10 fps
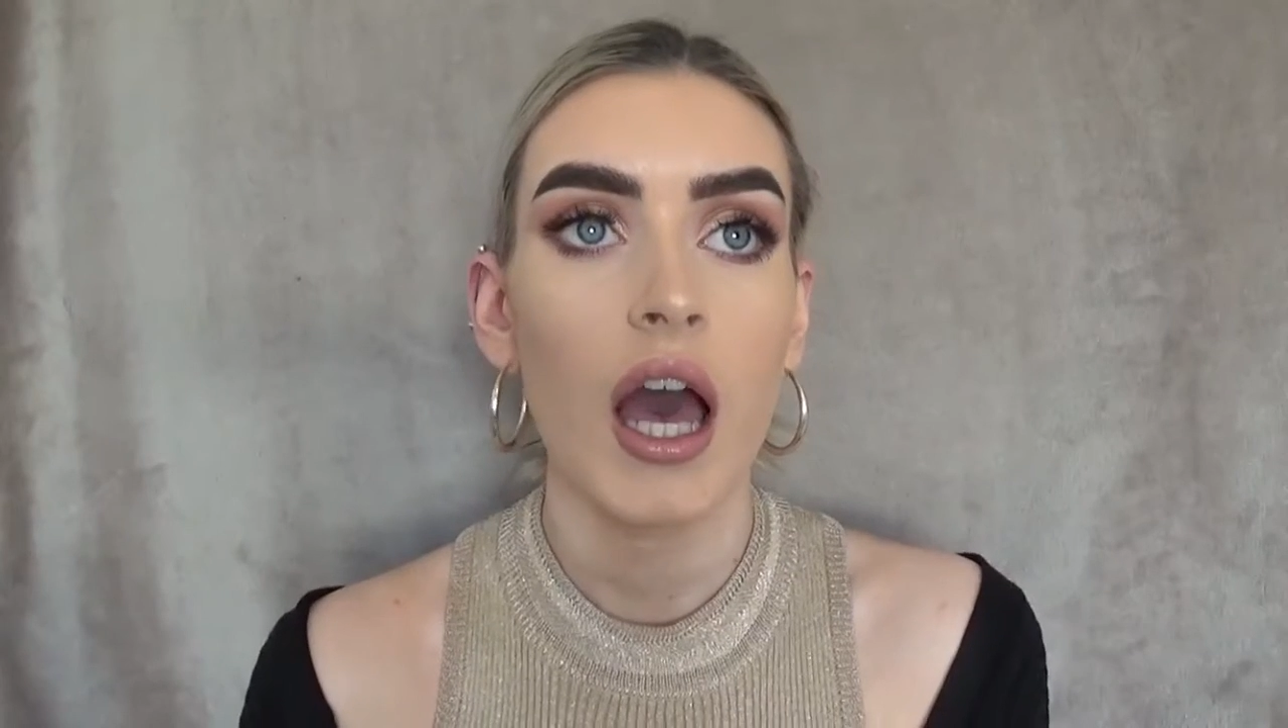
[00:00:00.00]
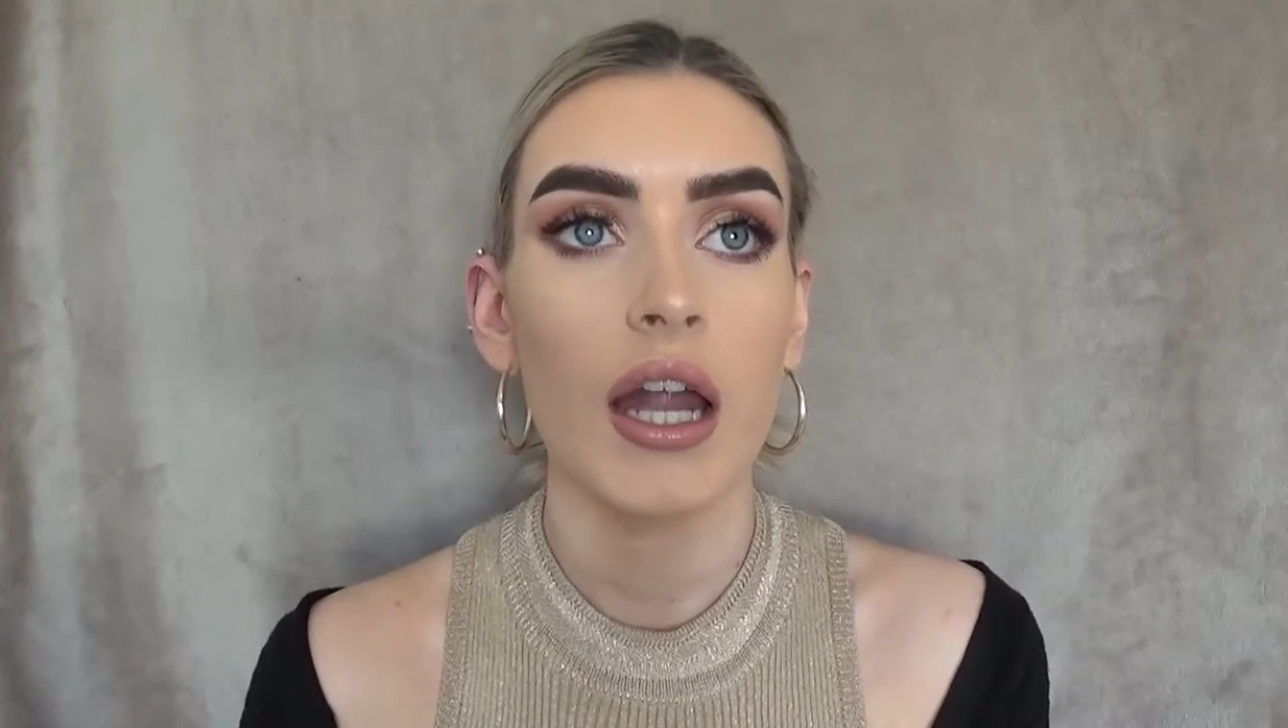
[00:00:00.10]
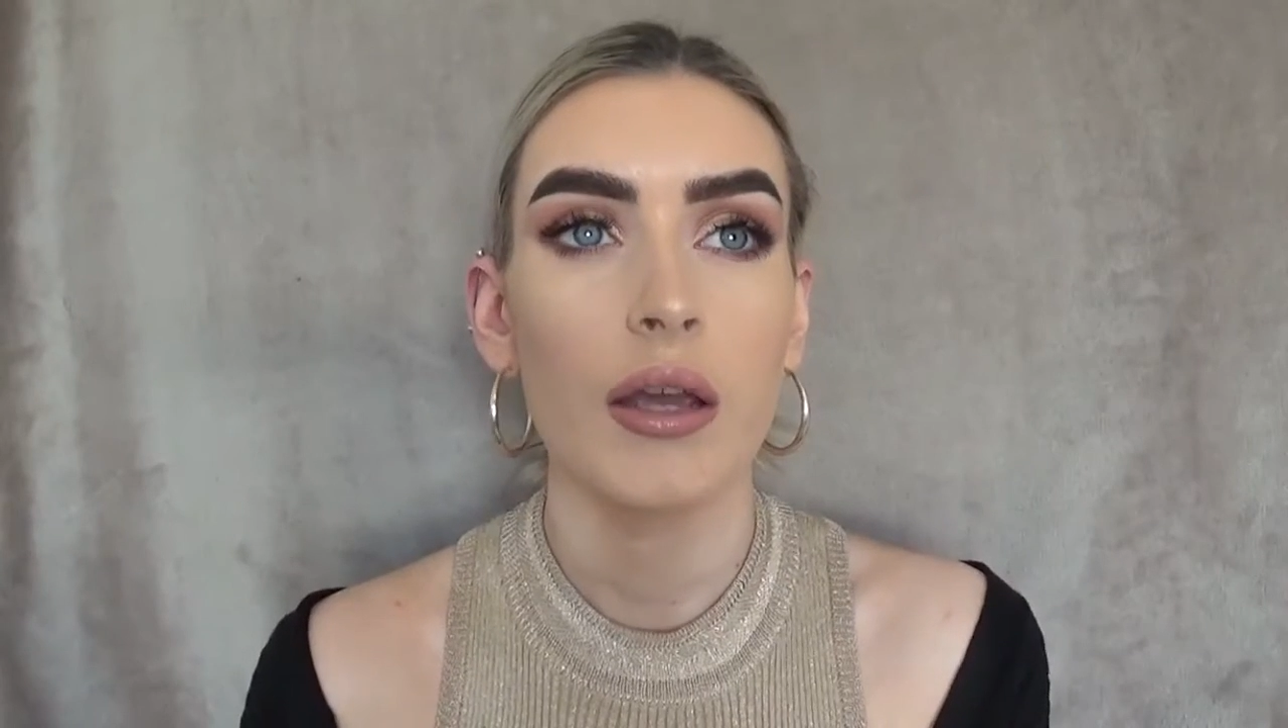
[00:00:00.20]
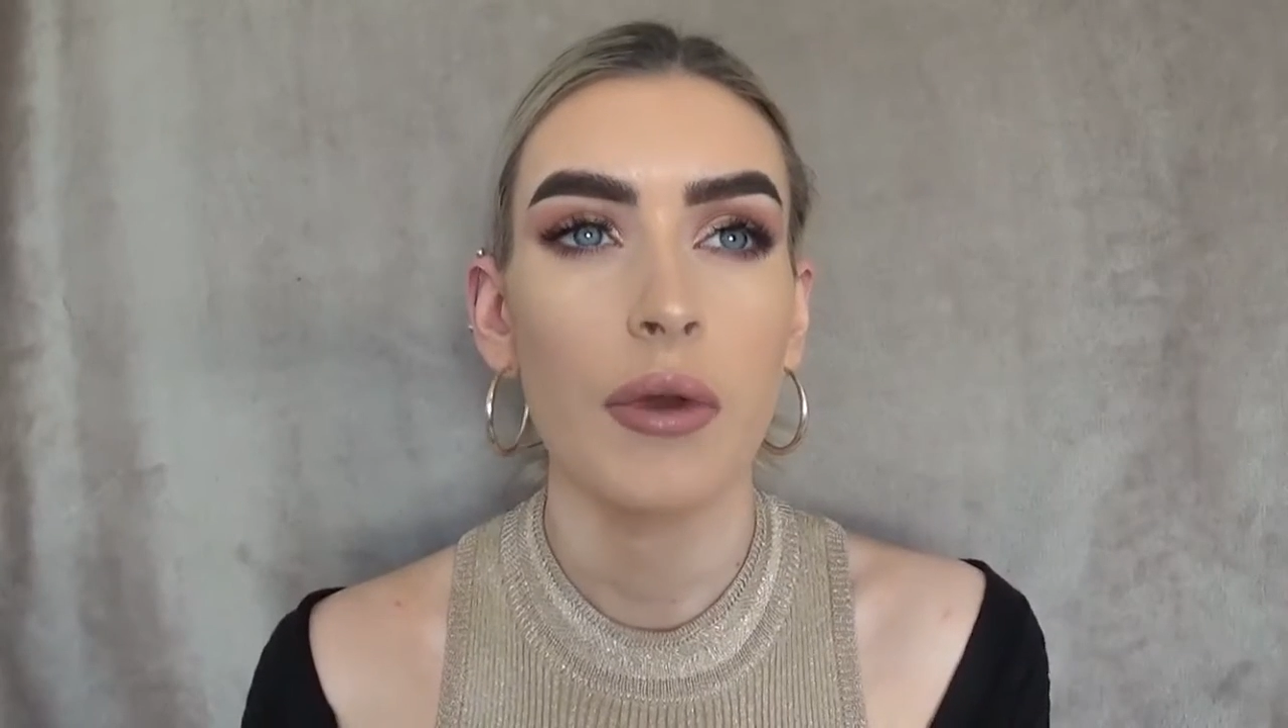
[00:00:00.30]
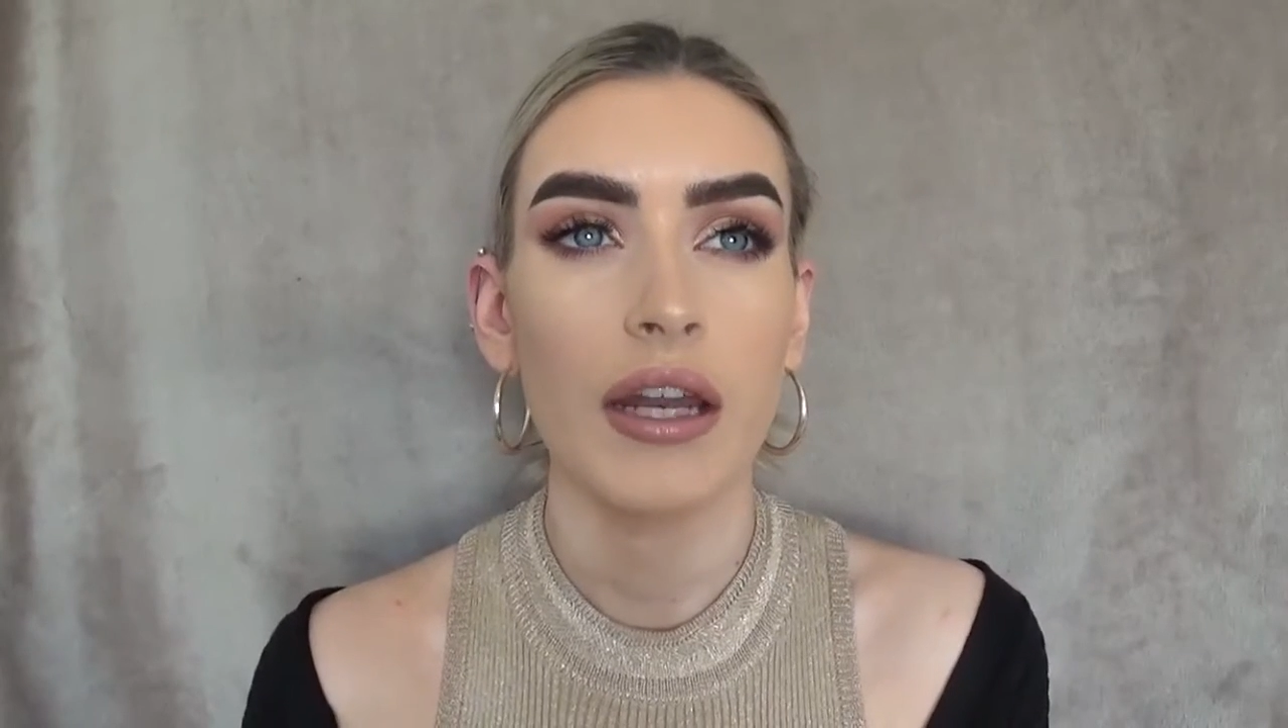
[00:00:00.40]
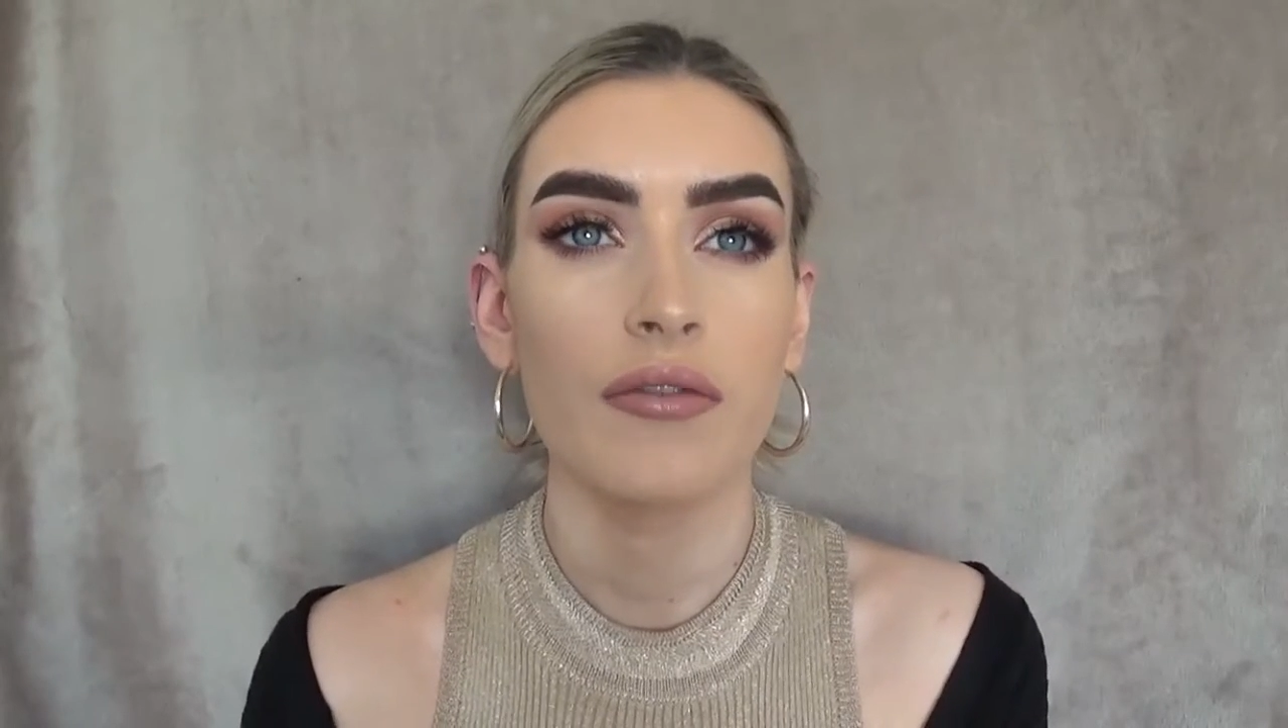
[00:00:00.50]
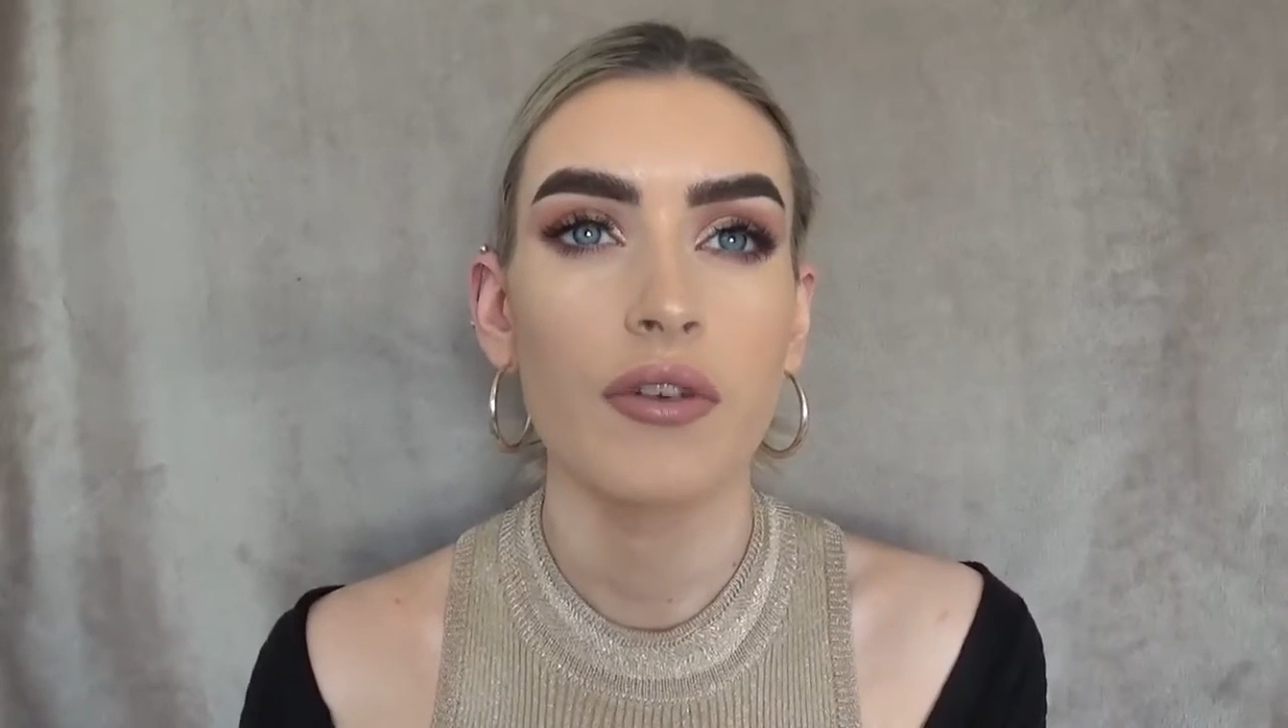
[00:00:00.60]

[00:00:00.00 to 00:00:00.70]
and I waited